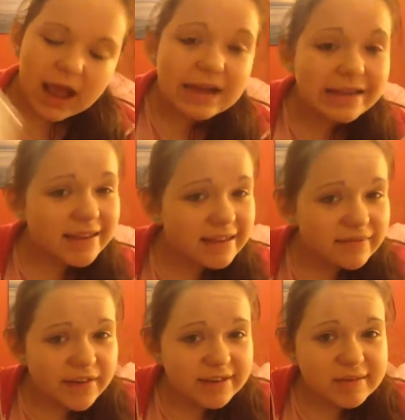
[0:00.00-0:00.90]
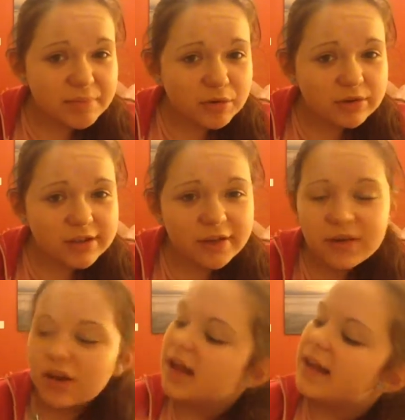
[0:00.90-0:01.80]
And it's invisible. So,
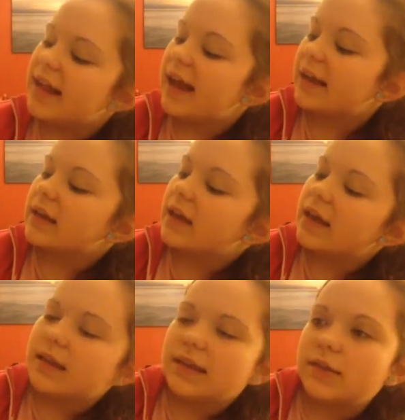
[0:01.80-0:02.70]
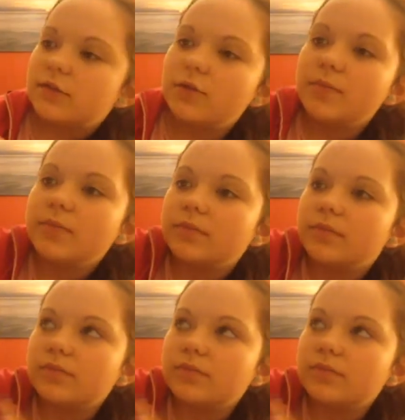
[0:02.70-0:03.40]
like, it some